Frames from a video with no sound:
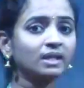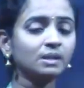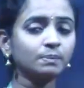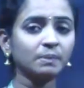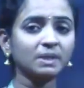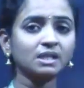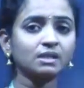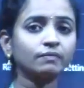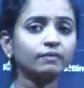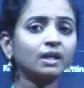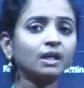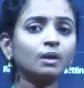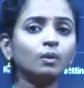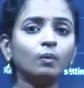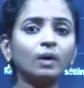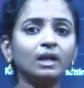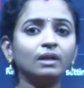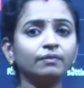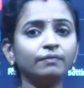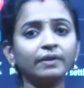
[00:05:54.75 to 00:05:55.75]
specific
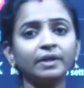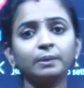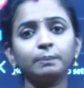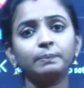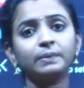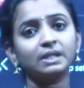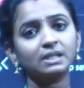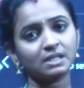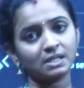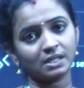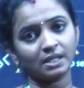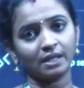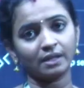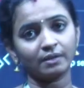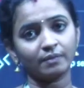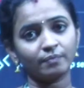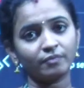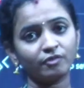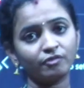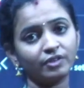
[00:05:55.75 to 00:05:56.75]
qualified
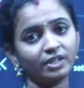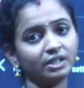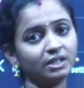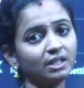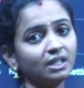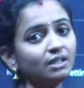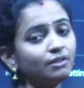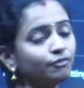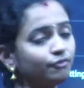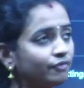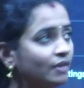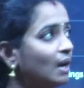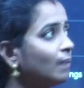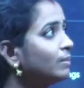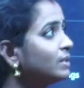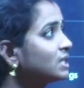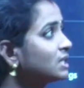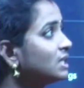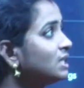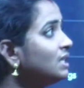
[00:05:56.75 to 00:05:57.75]
person for the
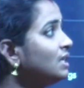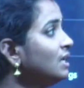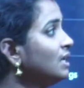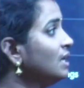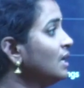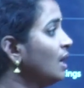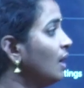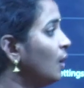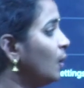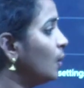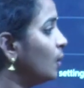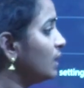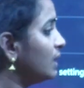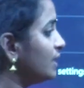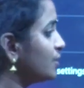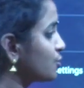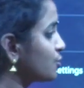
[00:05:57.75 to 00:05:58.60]
pharmacy. Only